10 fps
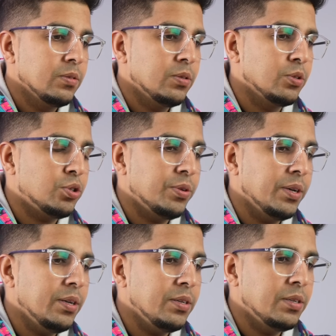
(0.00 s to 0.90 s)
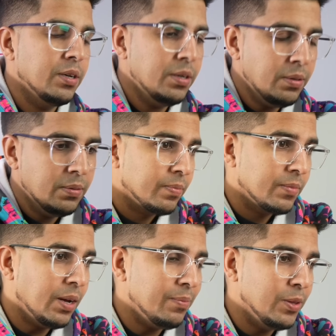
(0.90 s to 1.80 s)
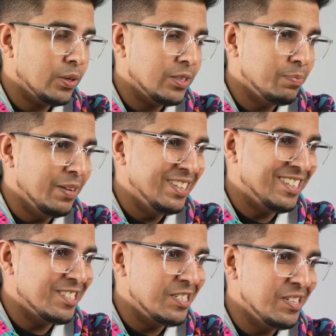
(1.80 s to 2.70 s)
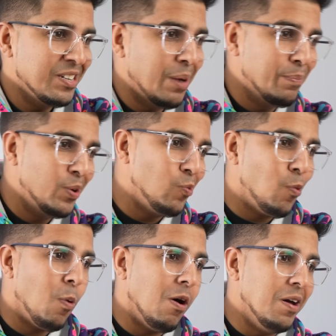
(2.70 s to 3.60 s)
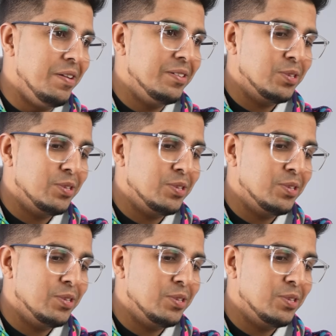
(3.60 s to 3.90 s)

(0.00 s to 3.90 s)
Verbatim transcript: So training done. Oh, look, it's, it says number one.